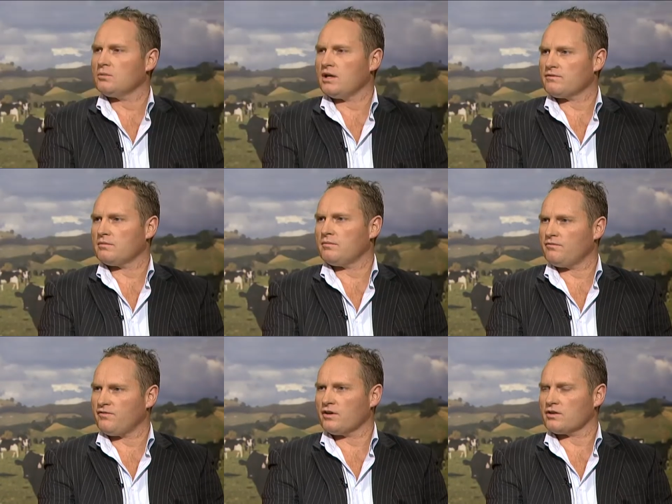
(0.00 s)
we have to
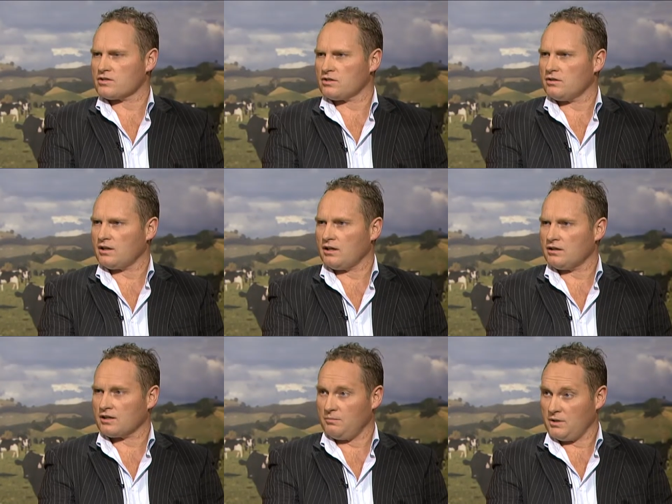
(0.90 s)
focus on
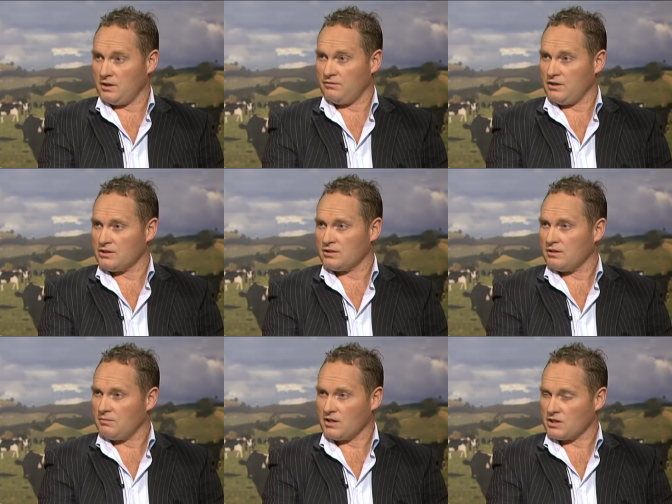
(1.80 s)
our competitive edge,
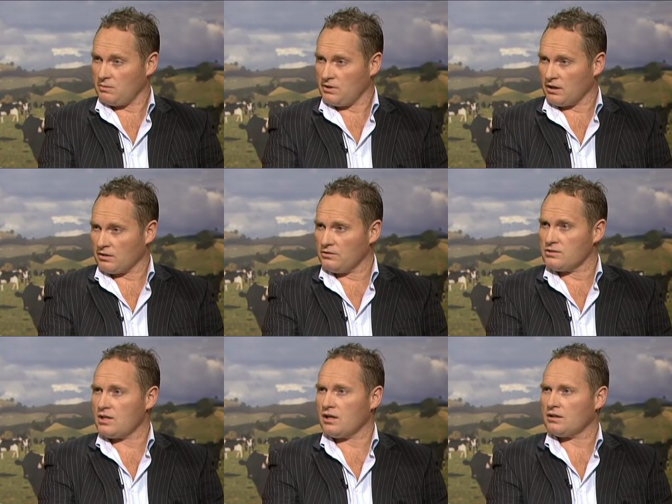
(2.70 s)
make sure we don't
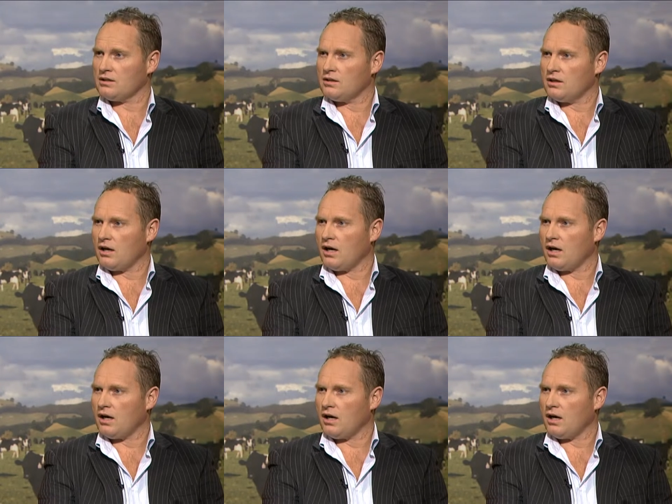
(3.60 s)
lose that. Mm -hmm.